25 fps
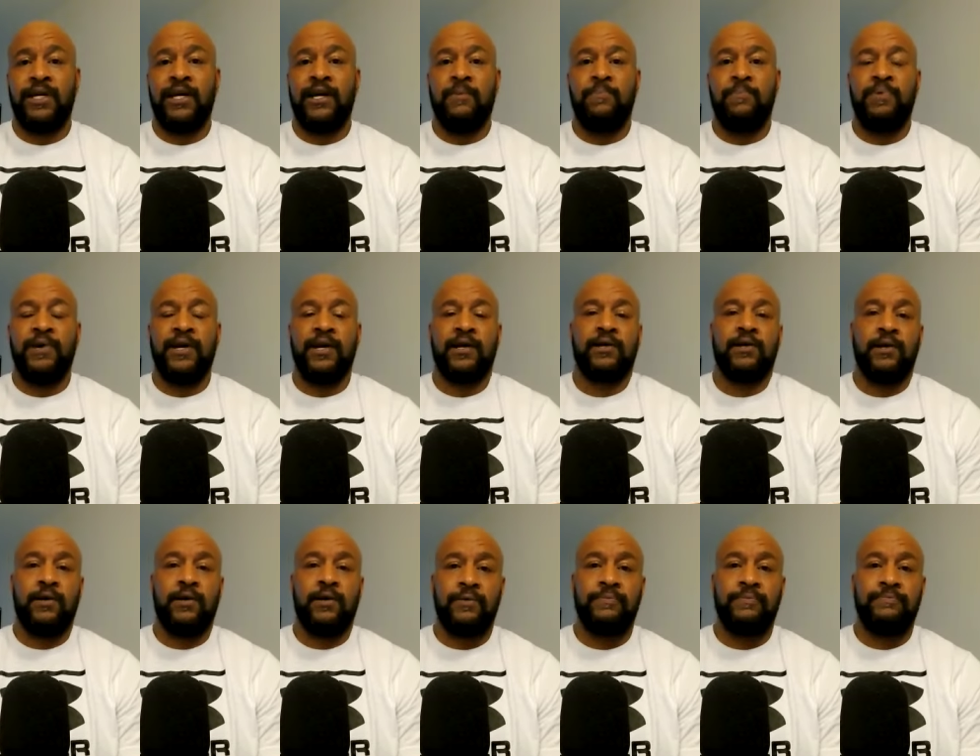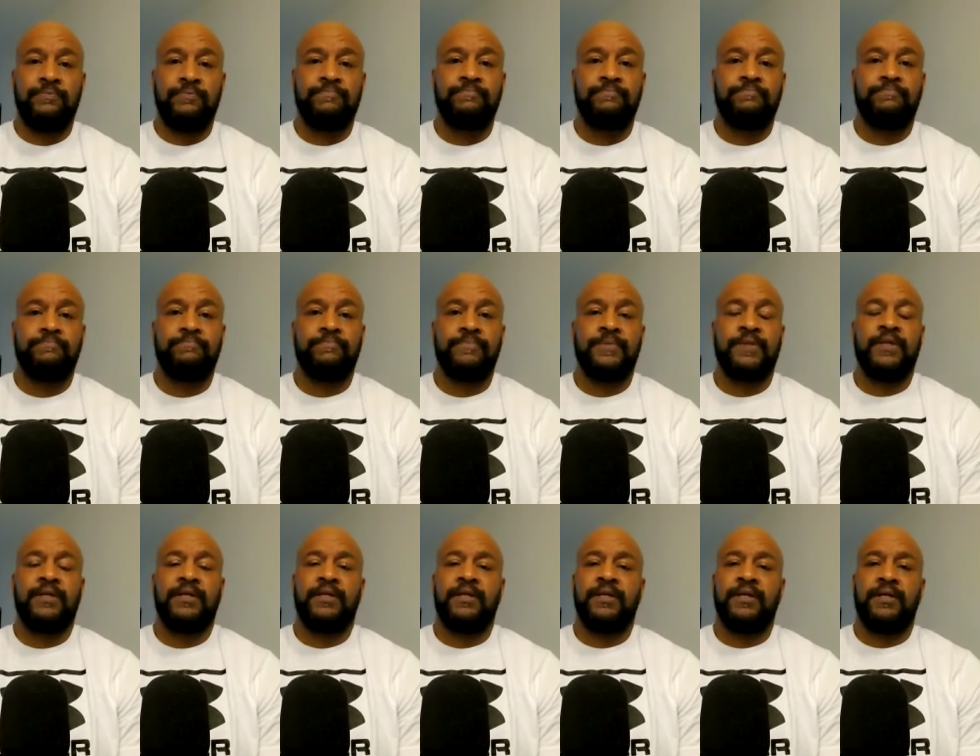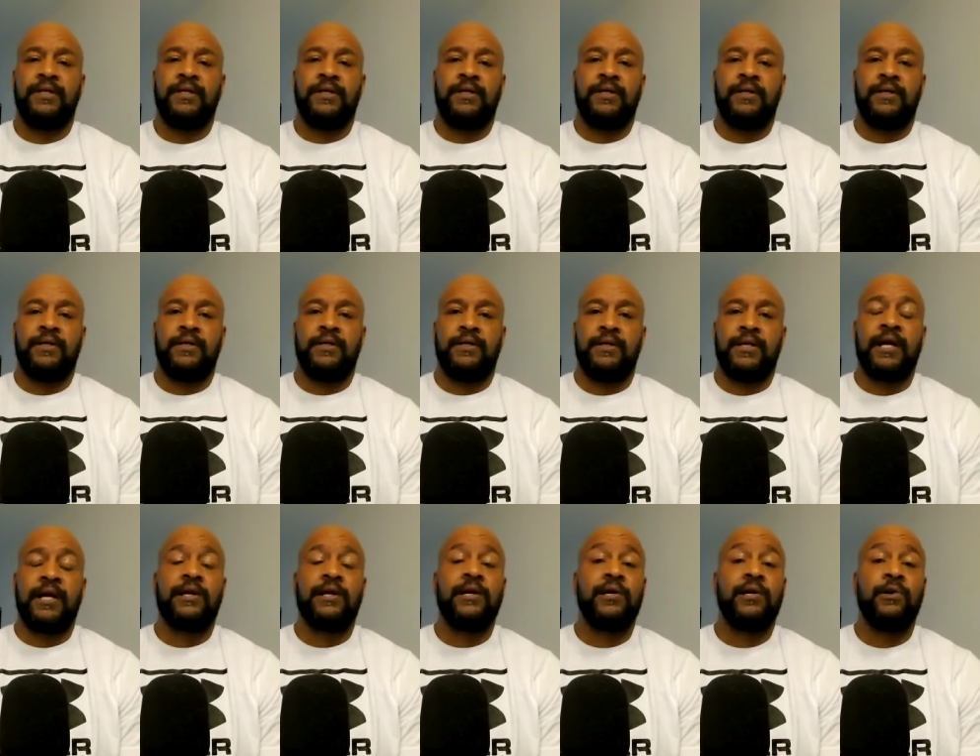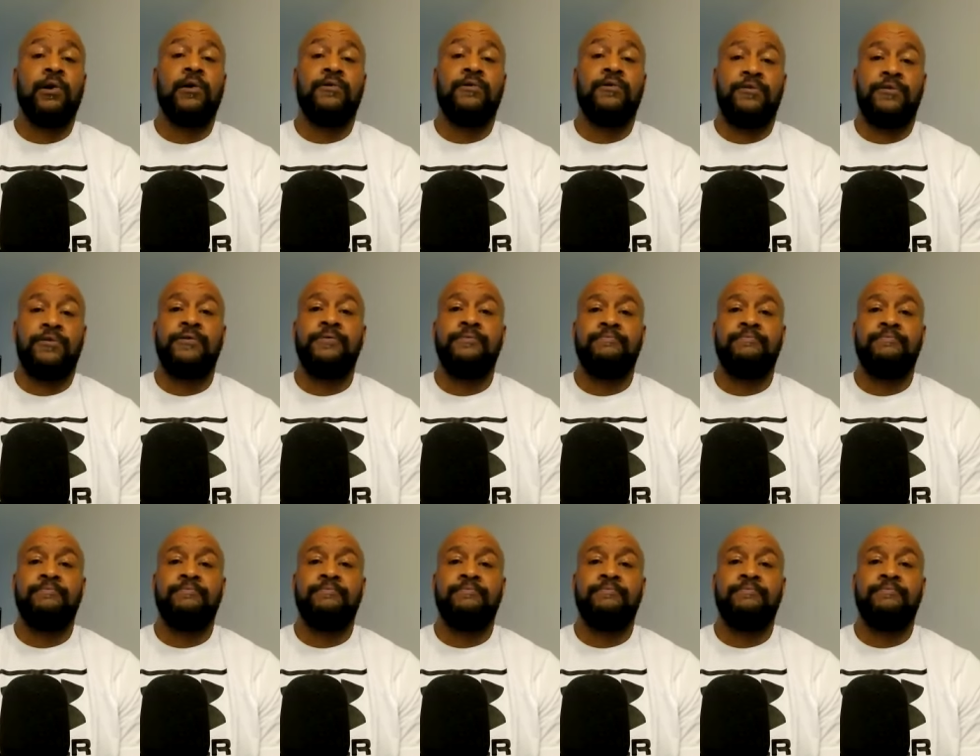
had PECO. Got cut off.